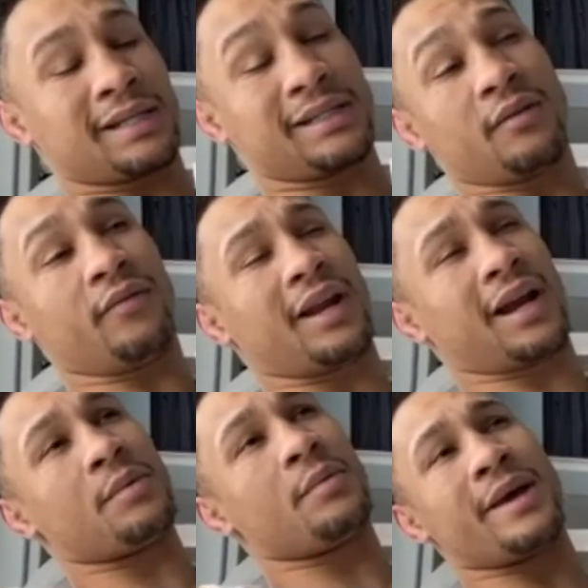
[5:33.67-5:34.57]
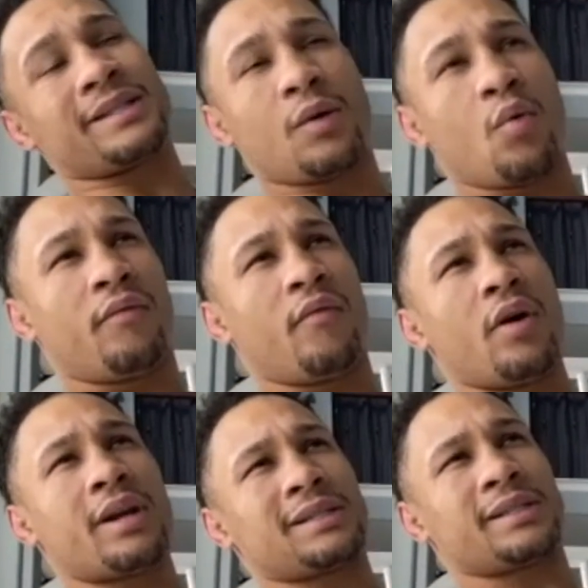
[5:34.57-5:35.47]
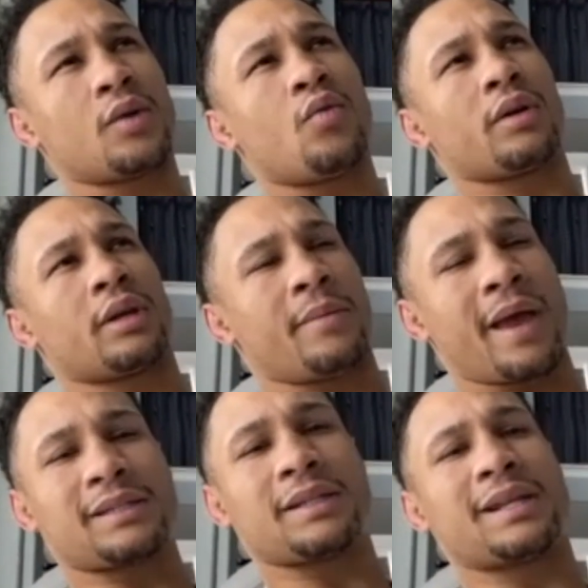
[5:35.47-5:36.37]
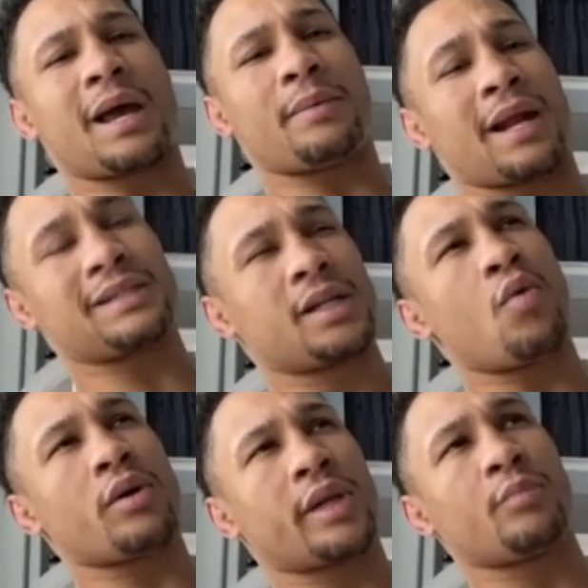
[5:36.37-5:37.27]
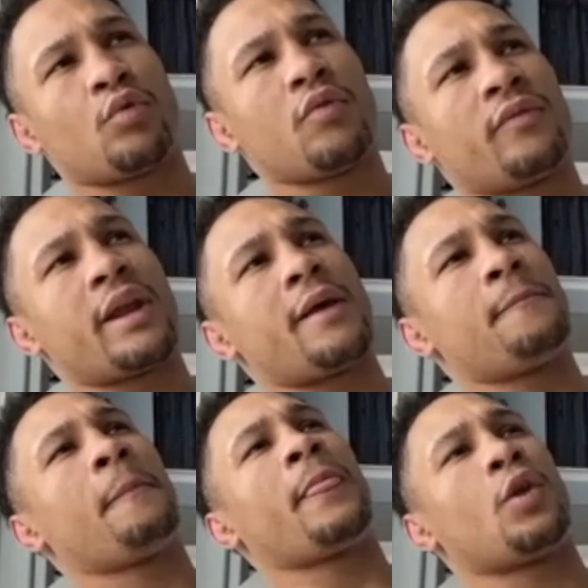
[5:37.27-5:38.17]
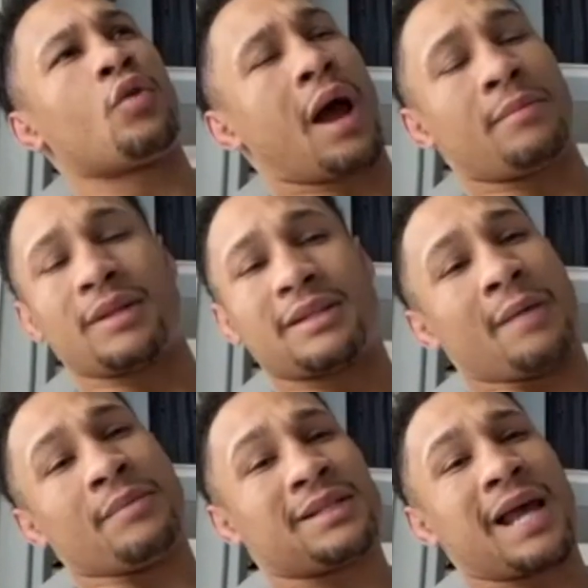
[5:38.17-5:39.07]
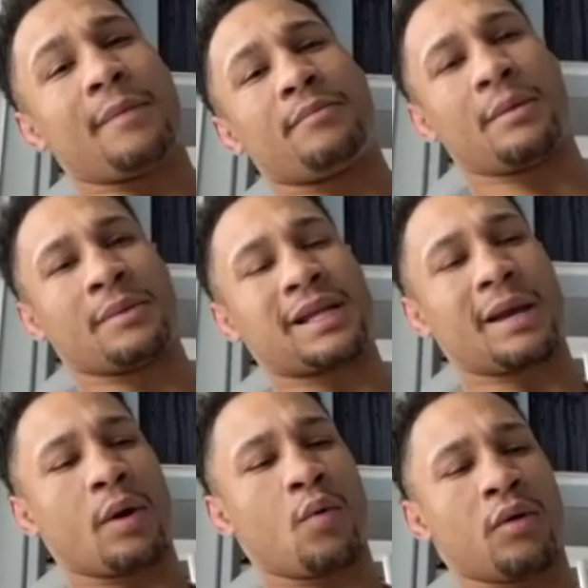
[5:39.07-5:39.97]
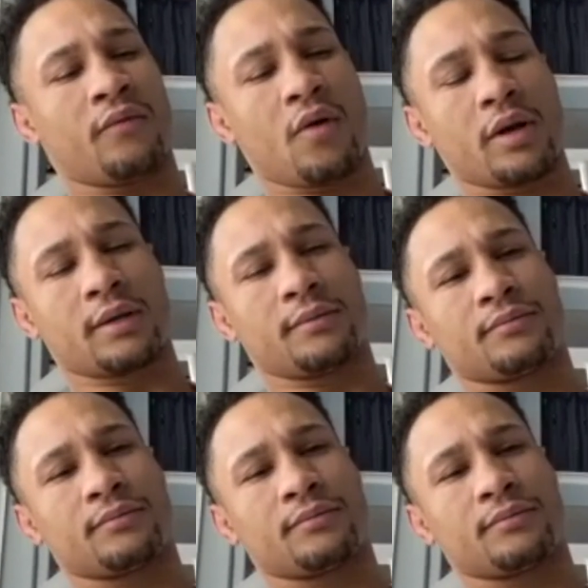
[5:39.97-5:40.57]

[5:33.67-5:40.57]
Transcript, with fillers: I still feel like I'm the best at one forty, and I still want to get back to the top, and I still want to keep proving that, you know, I'm I'm the top. I'm the top at one forty.